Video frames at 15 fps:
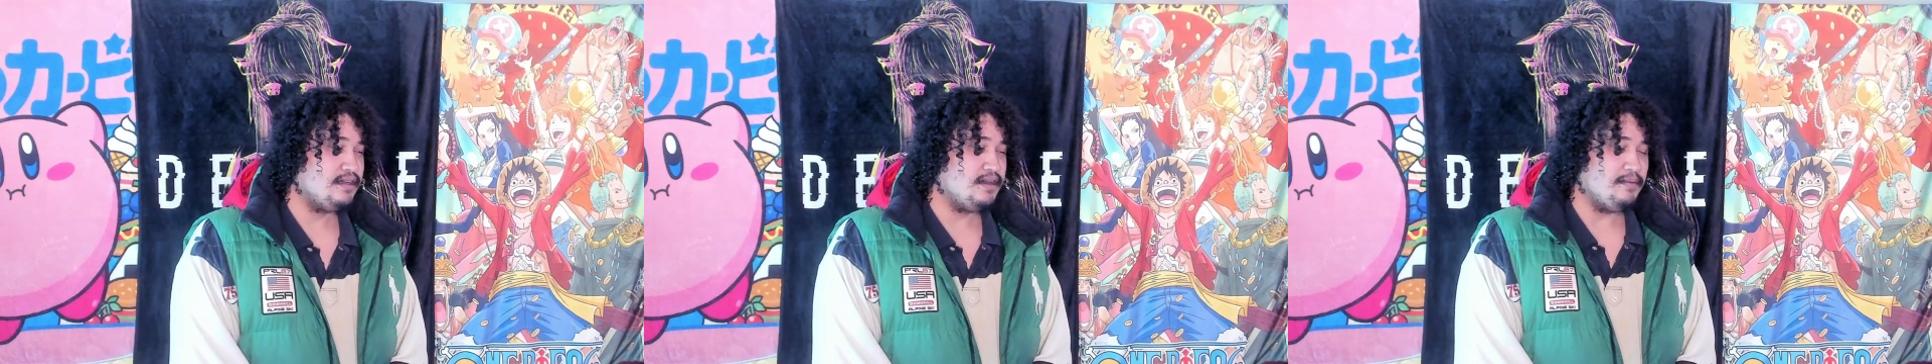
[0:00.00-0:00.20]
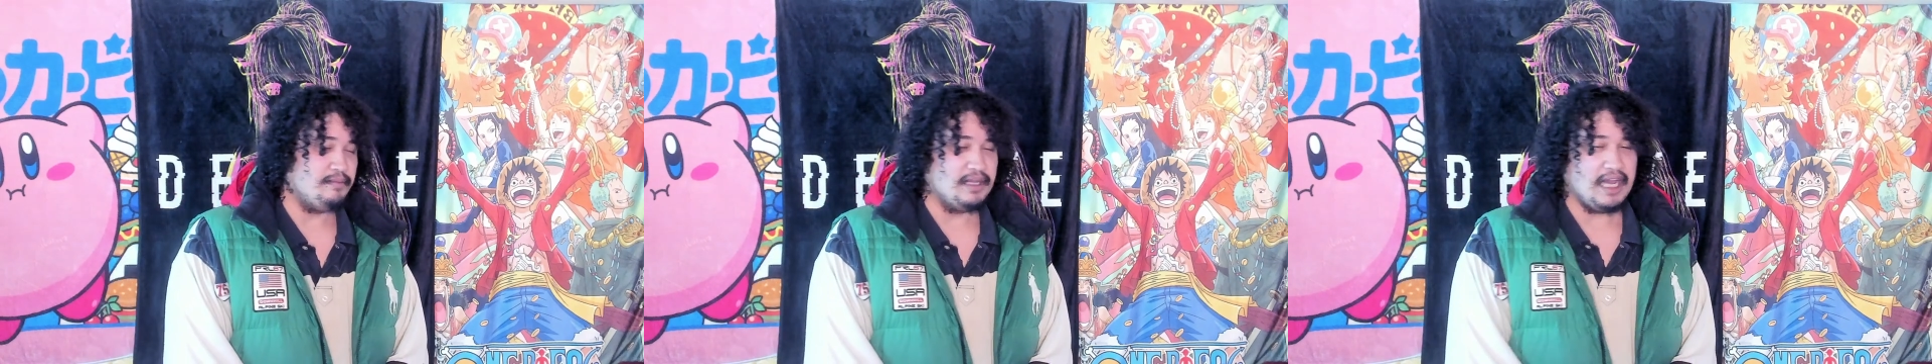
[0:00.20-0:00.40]

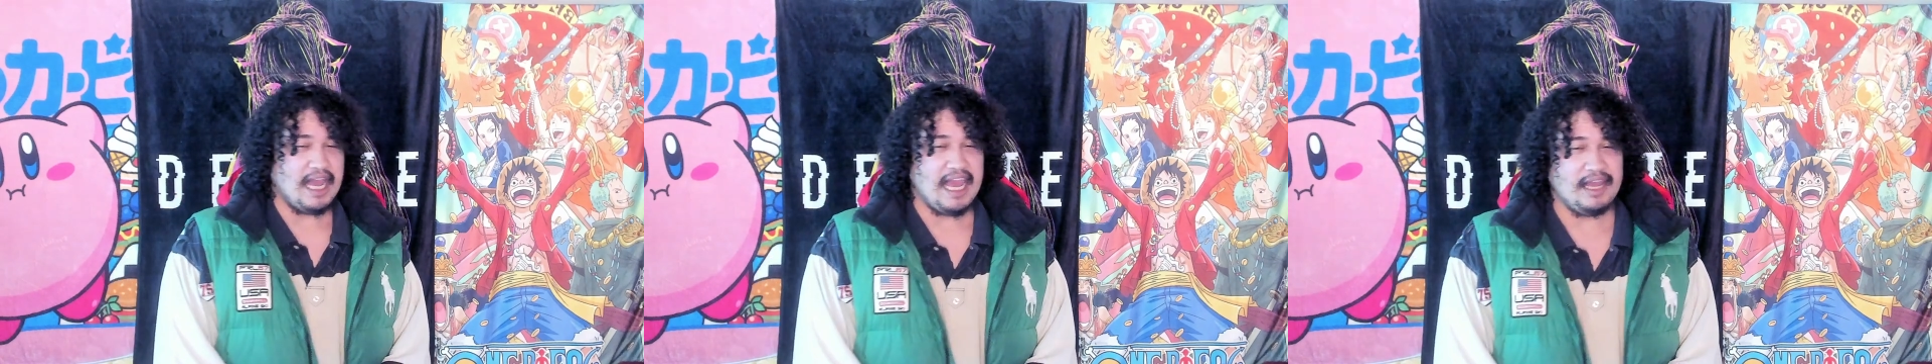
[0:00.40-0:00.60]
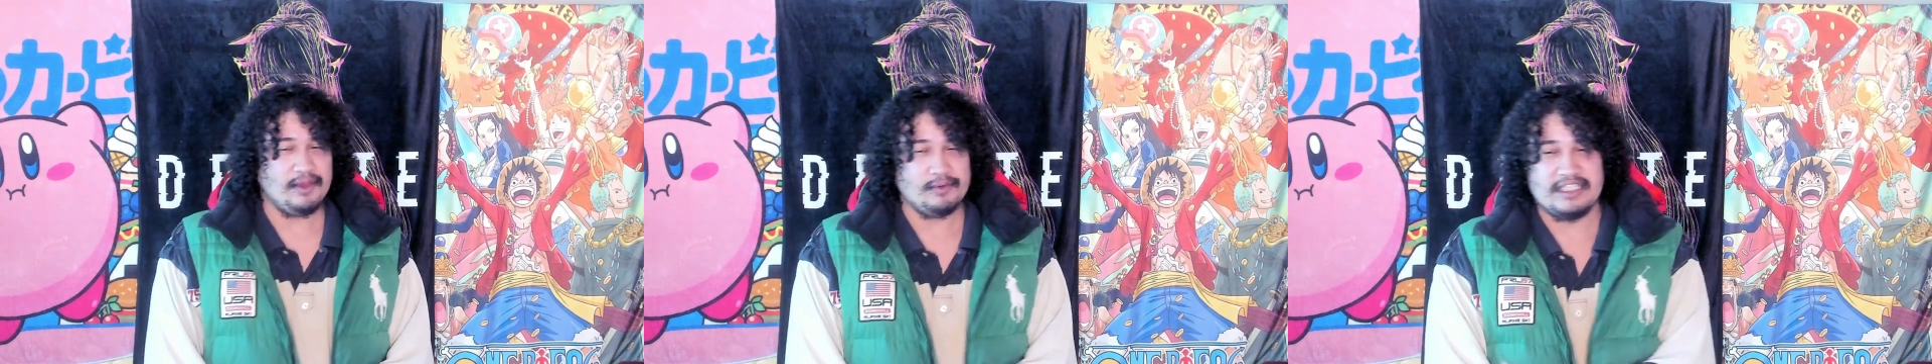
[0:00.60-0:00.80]
Me, I
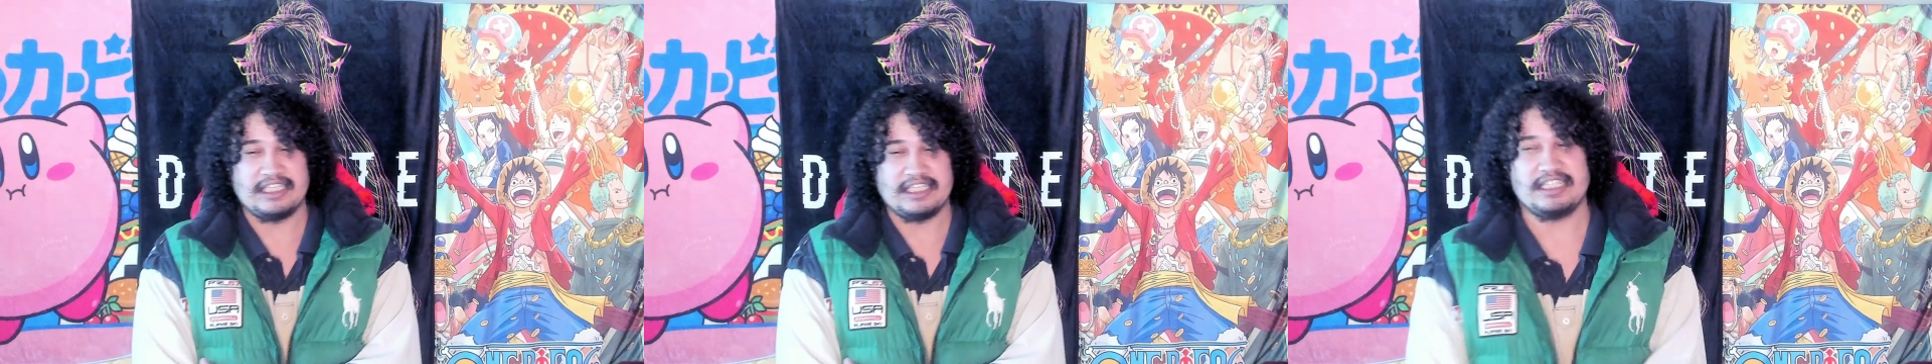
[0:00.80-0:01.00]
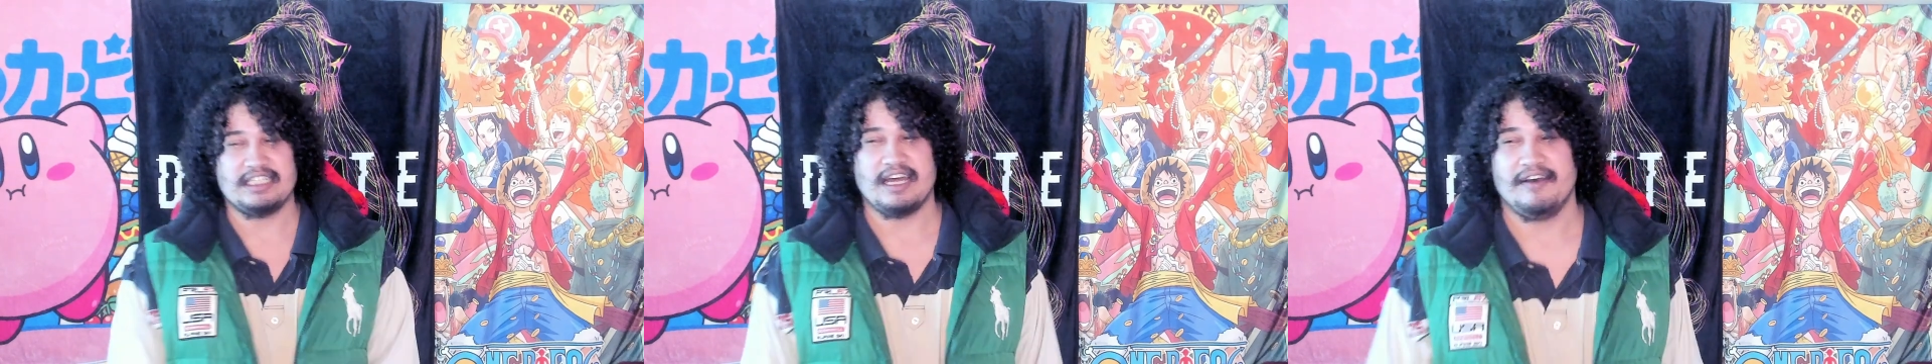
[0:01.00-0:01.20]
hate when
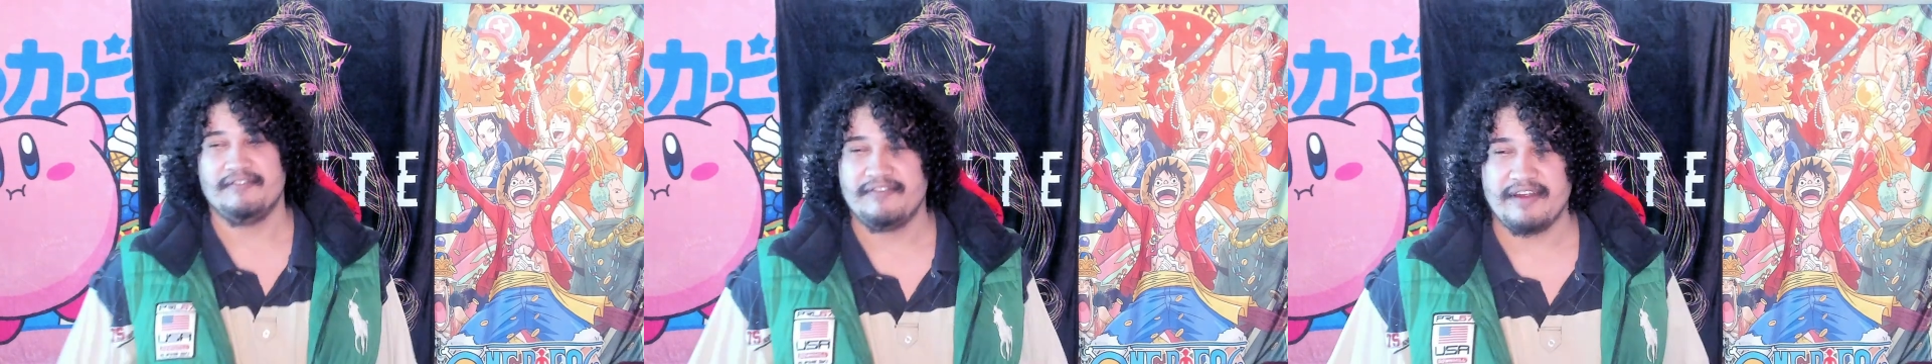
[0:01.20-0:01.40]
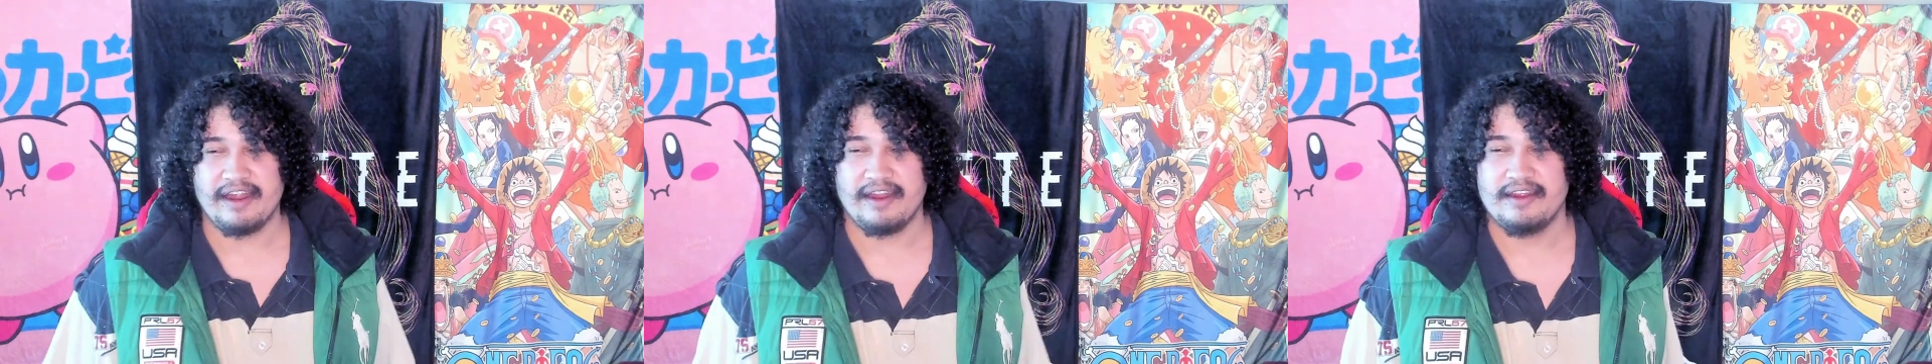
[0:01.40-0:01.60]
shit's not
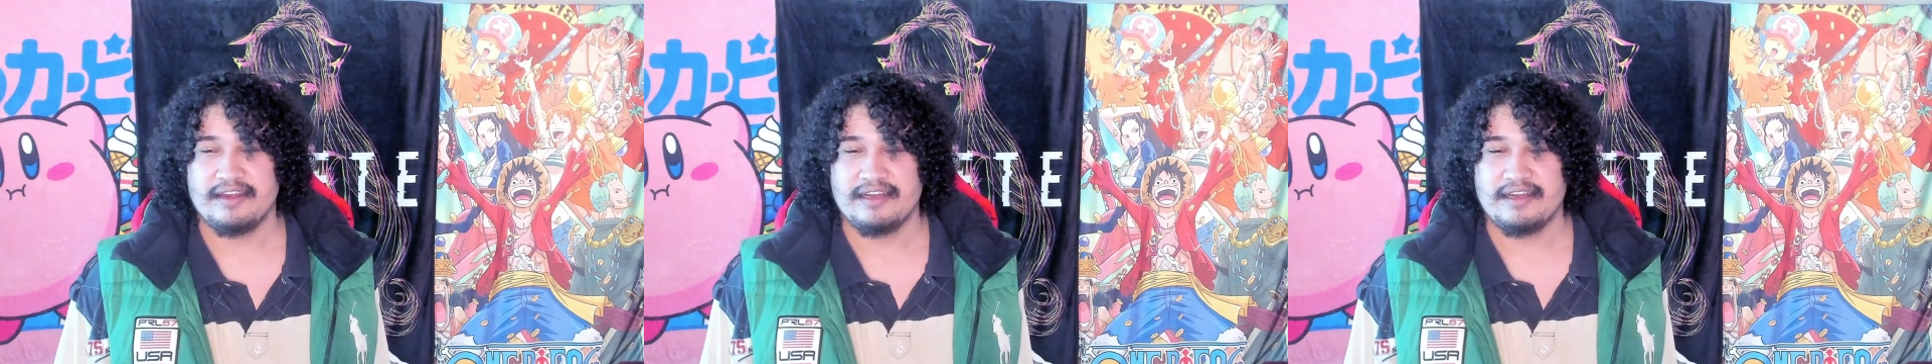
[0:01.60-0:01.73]
fair.